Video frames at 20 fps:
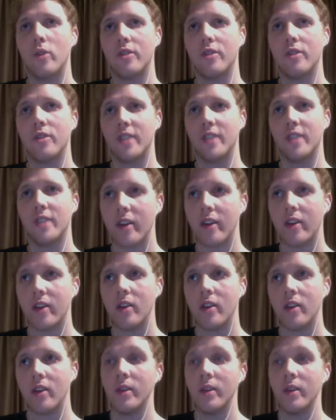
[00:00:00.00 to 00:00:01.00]

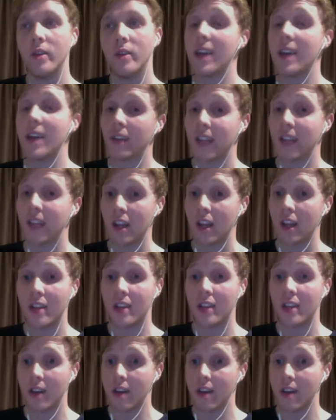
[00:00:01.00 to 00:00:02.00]
together, we definitely get a
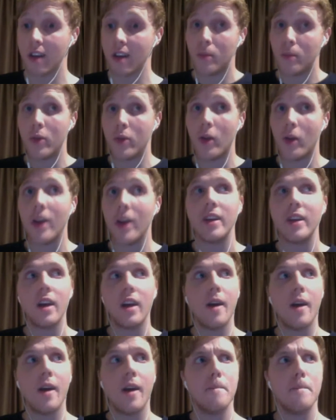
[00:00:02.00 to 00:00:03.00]
lot done, and it would be great.
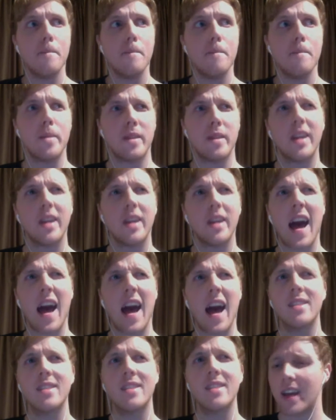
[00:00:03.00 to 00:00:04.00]
But then it
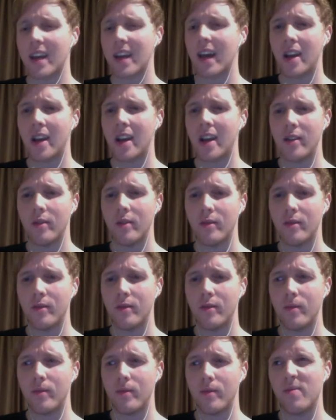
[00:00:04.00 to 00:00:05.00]
adds that kind of
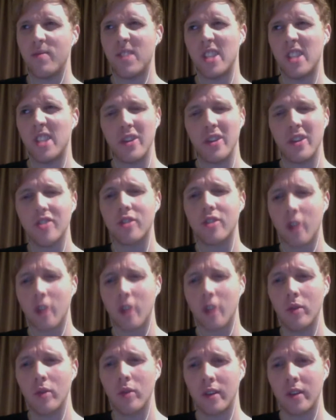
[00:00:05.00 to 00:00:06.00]
serious
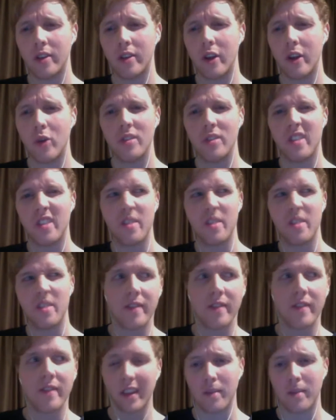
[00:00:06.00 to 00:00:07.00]
tone and note that might
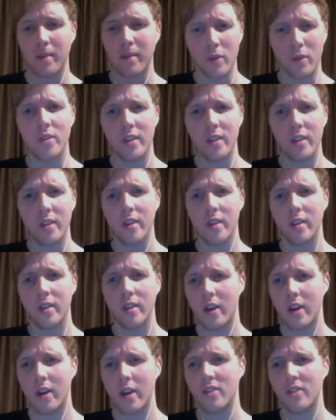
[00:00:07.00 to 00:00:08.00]
affect the music,
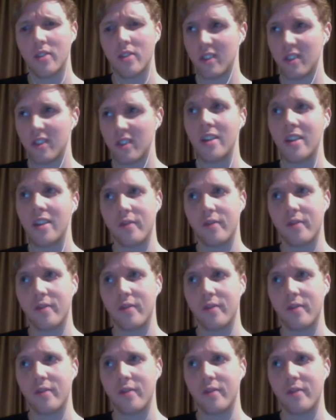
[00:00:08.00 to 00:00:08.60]
because there's a lot of just